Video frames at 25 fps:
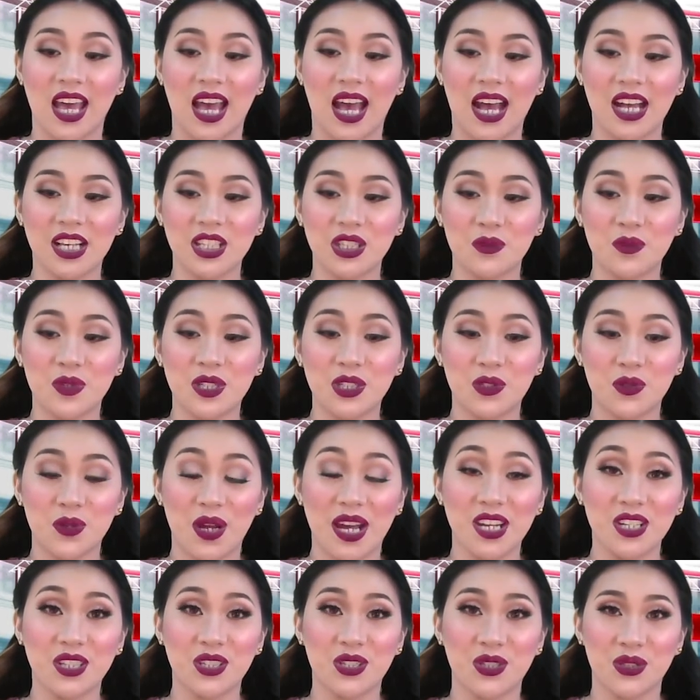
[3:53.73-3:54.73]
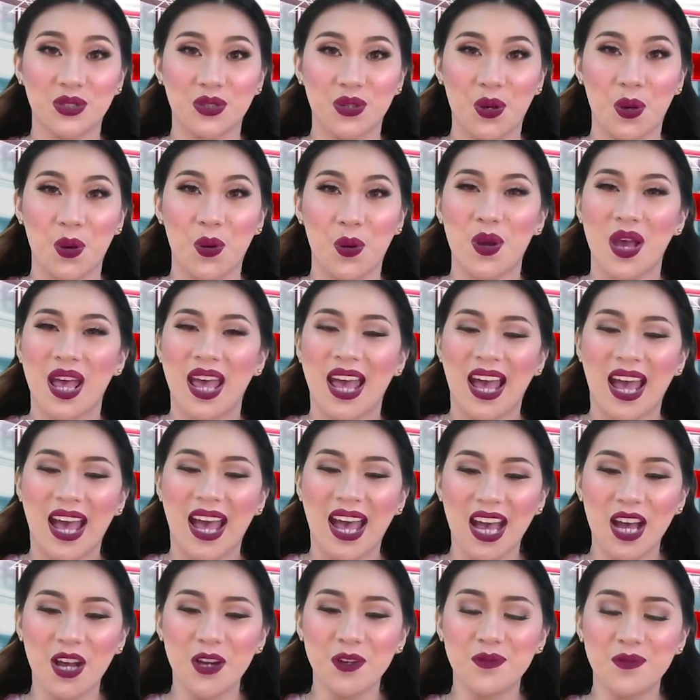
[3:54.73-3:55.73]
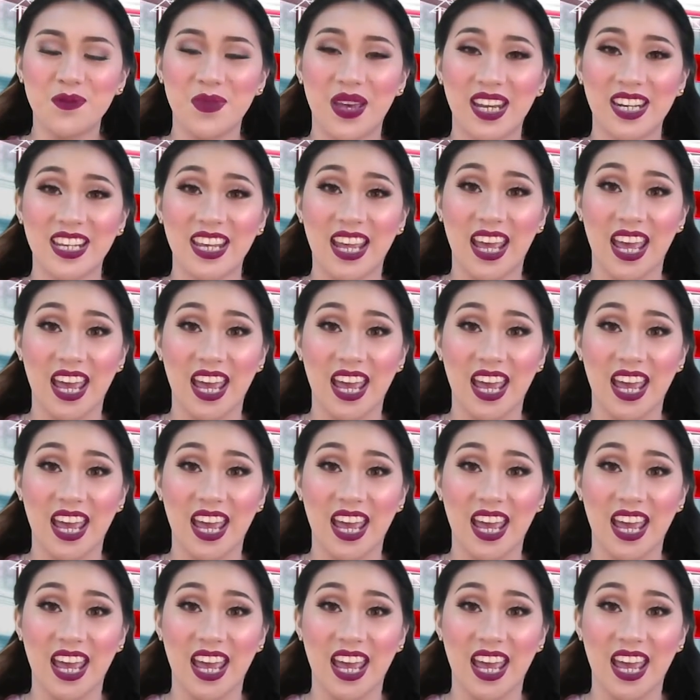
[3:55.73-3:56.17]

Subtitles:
as we try to know how many